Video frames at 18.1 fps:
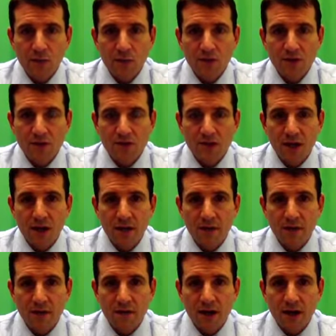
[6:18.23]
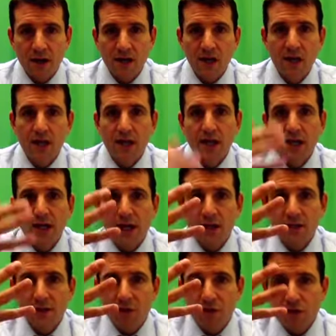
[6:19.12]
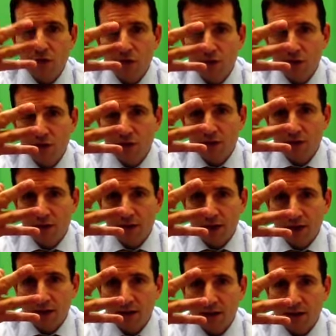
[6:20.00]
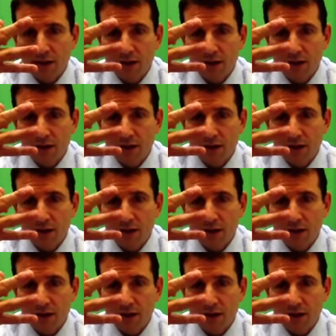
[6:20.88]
the South on that. And the third thing,